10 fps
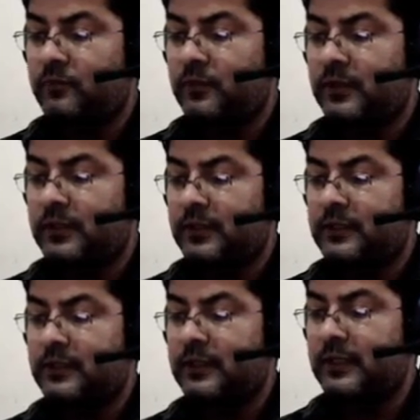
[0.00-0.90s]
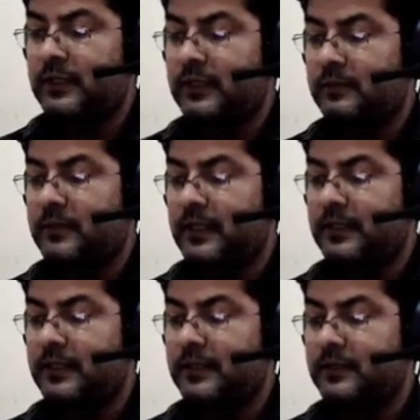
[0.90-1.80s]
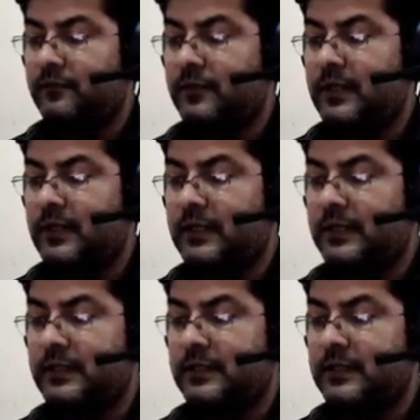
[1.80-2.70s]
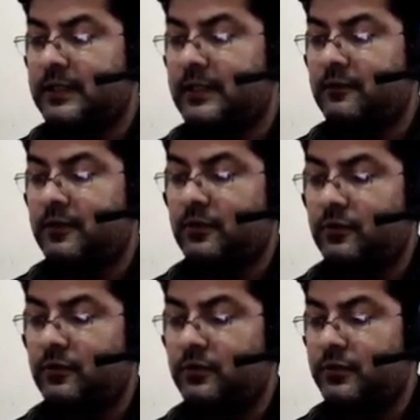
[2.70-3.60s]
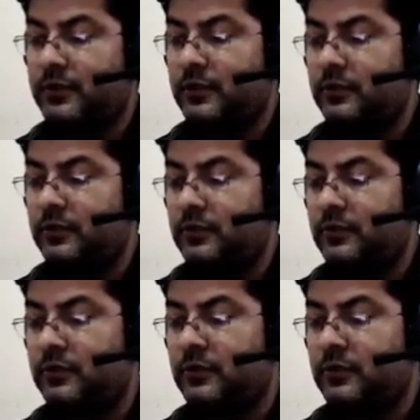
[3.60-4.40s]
plus k minus 5 is equal to 0.